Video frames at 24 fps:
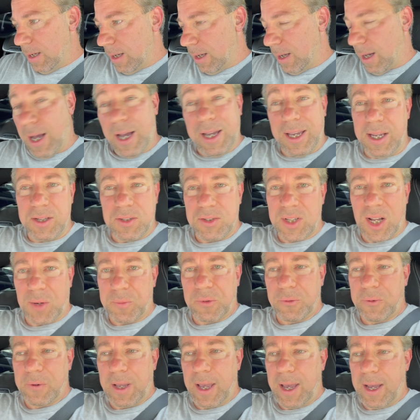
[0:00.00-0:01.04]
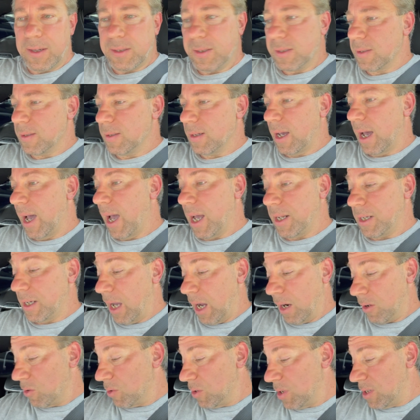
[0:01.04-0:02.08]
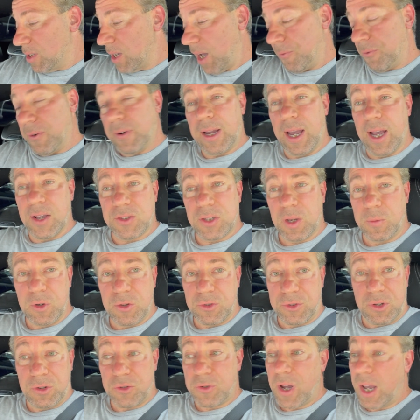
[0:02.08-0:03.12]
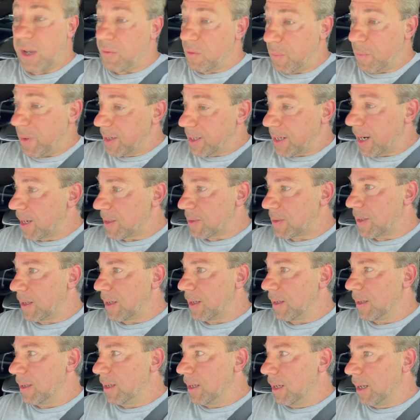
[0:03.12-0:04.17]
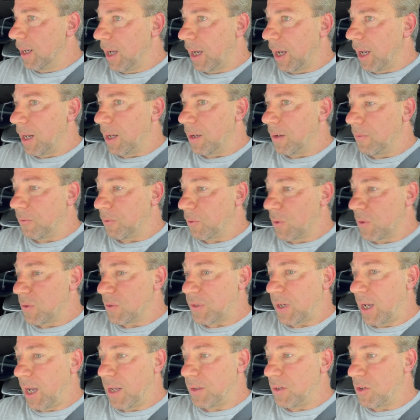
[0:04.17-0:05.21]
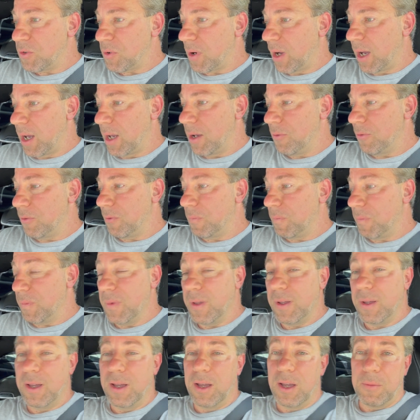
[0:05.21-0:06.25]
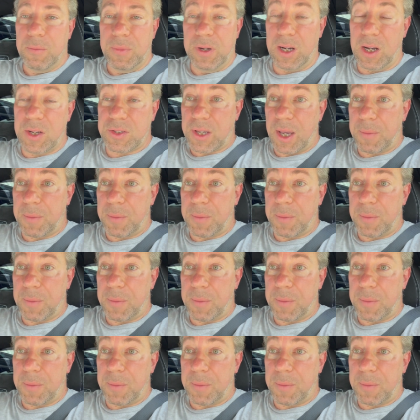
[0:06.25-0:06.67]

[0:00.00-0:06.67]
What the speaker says: I hate stopping for gas. I had to actually stop for gas. I'm used to driving my Tesla, and of course I had to drive because I